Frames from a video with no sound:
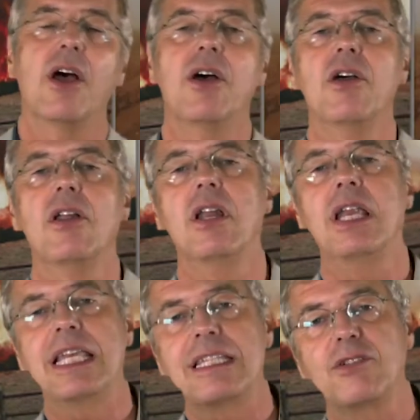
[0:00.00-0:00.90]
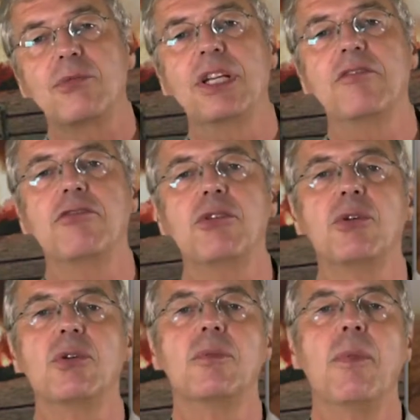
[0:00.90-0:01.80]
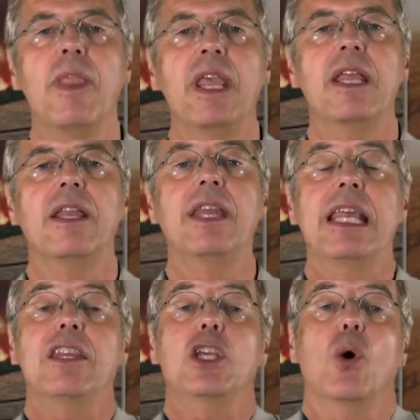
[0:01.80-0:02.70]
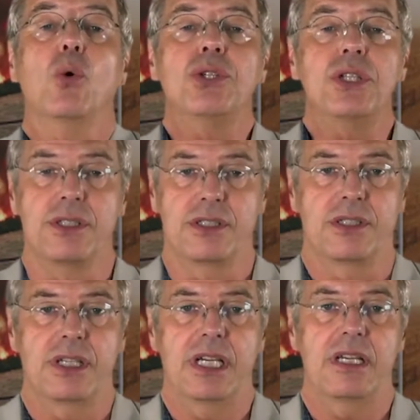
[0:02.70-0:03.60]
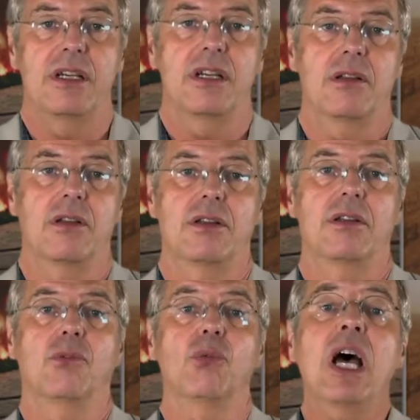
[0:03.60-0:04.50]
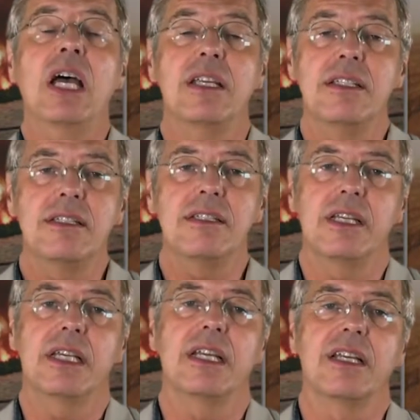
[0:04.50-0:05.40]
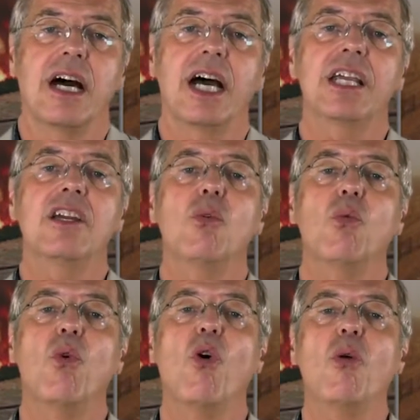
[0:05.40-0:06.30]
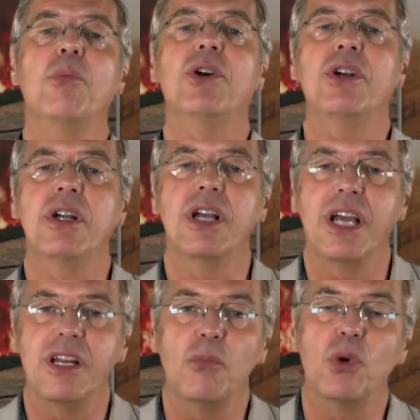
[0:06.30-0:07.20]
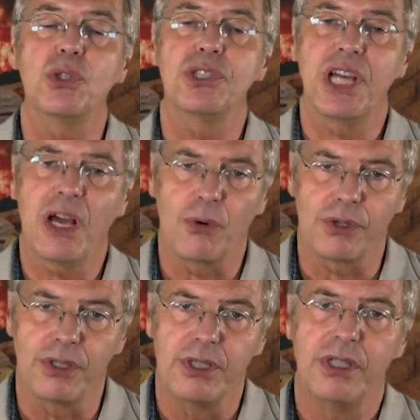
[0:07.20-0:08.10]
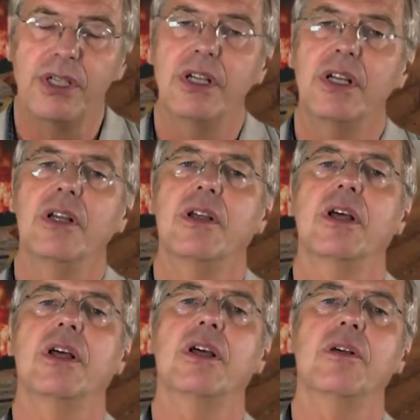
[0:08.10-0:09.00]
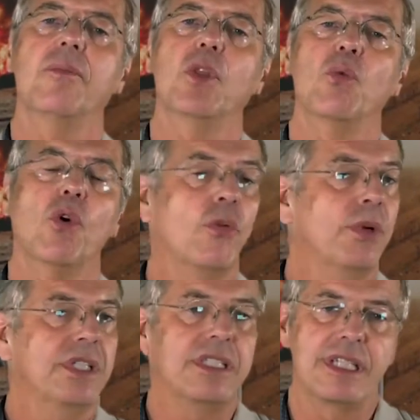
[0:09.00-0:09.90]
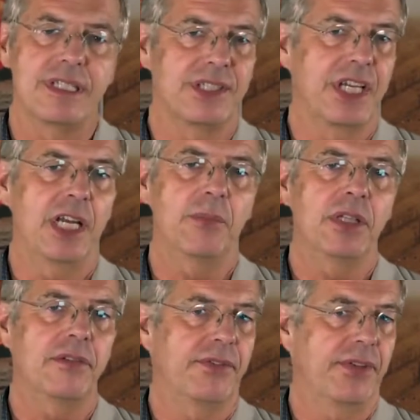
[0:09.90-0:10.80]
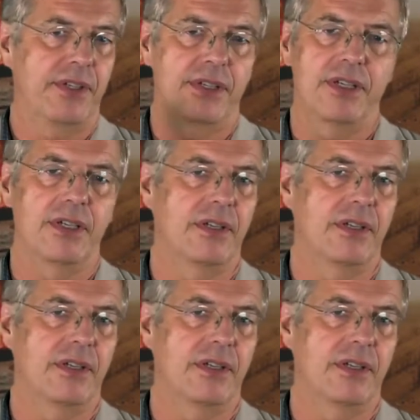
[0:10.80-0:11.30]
less rainfall. Then the oceans, they rise, they get higher, warmer, and more sour. Warmer is understandable if the